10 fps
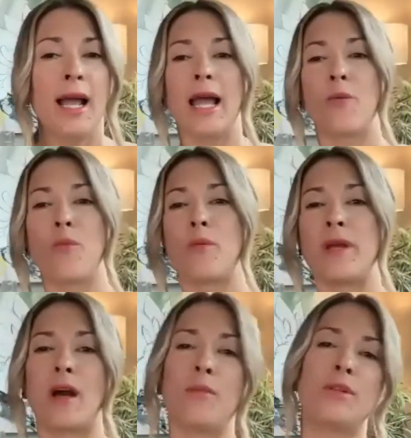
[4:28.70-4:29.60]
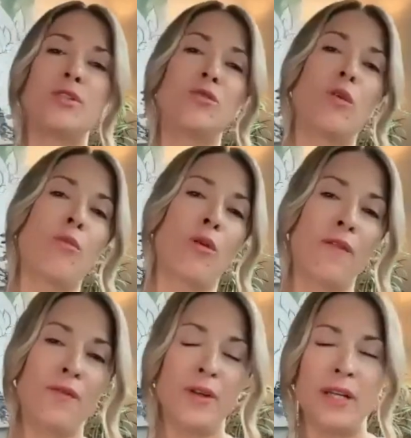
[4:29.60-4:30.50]
And when we come into a more
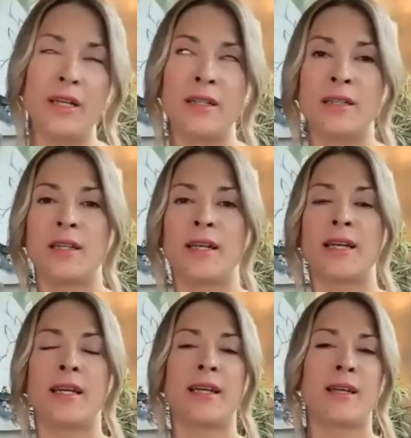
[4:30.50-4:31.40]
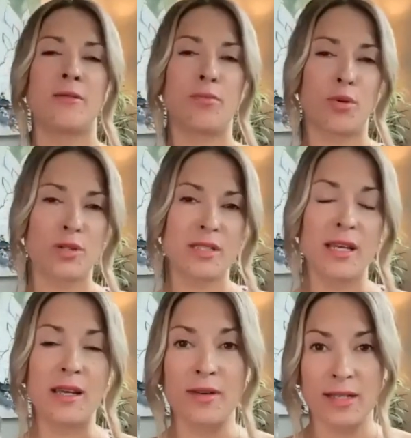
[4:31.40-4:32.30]
feeling and
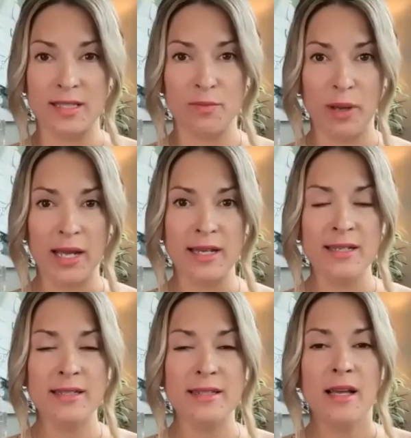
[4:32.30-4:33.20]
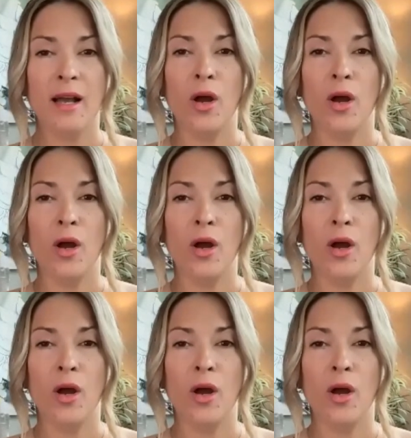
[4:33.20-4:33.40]
perceiving space,